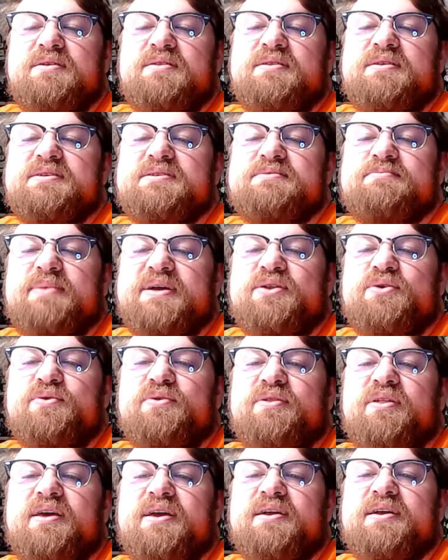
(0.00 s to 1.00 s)
This is my new
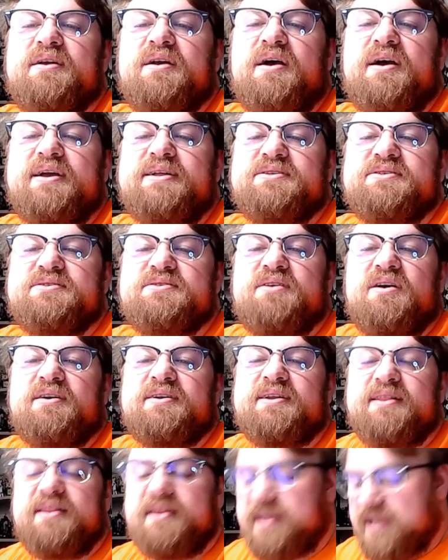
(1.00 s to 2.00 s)
thing. I just talk
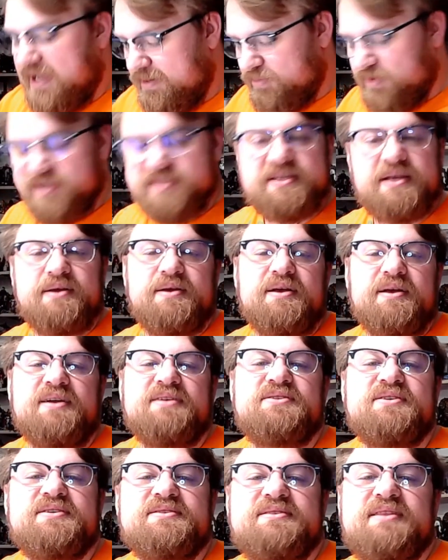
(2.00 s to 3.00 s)
to the camera as I
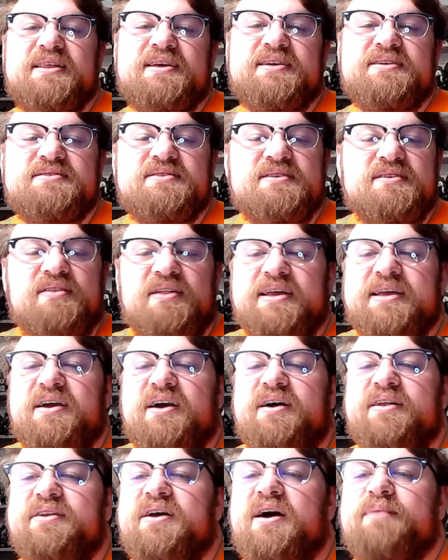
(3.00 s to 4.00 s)
adjust things like
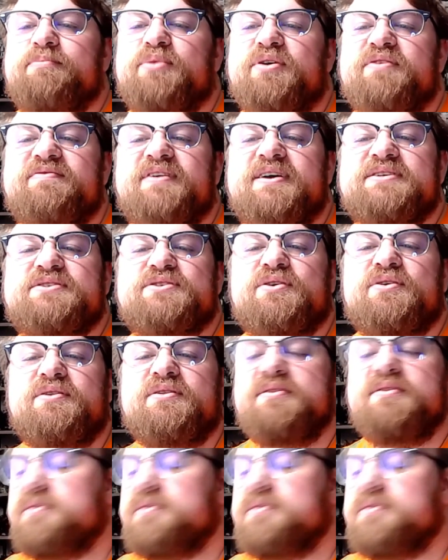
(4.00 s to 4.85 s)
I'm not professional.